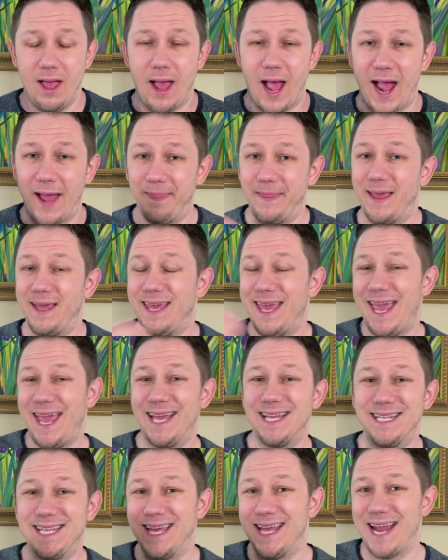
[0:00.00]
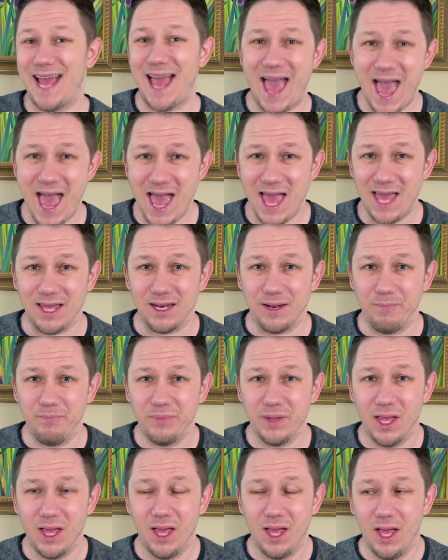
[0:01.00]
and they can't get ahead
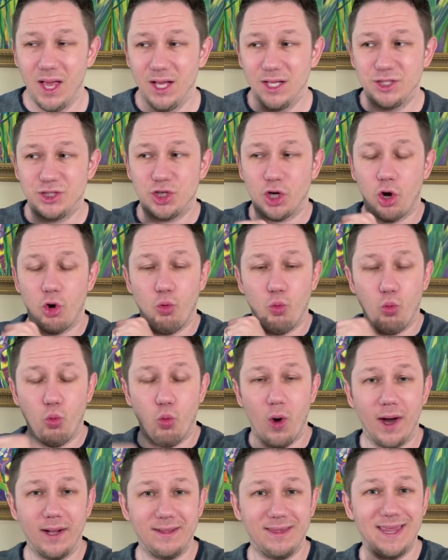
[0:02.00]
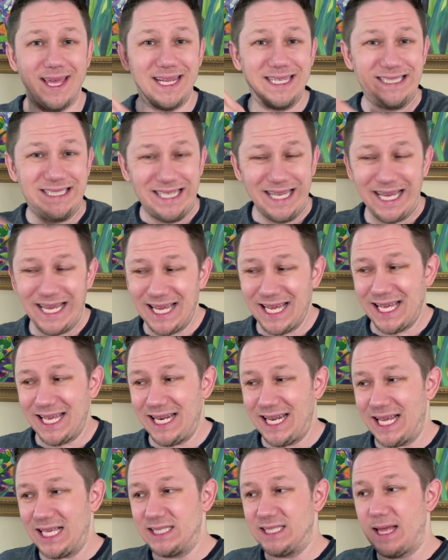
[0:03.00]
so what they
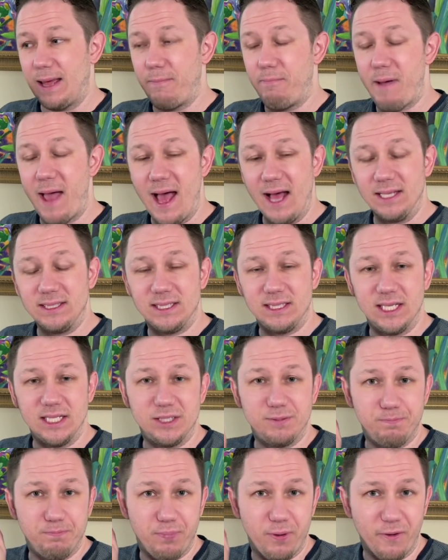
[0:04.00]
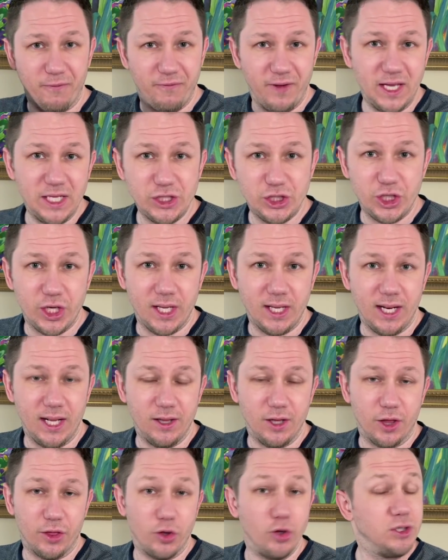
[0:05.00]
did is they passed this provision
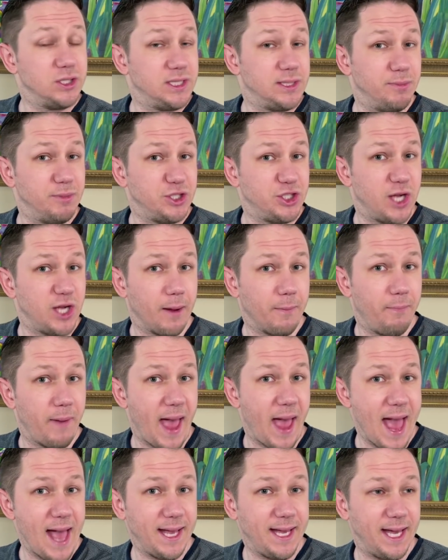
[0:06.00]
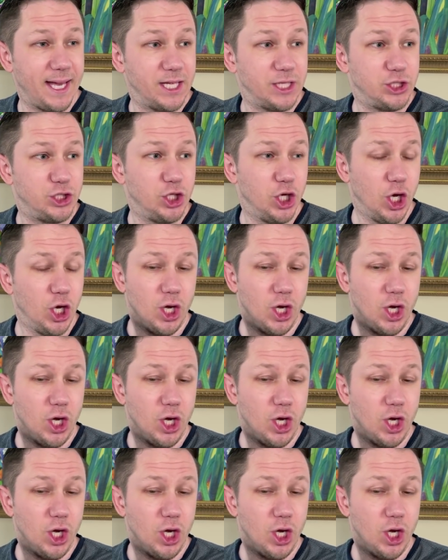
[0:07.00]
in the third stimulus check package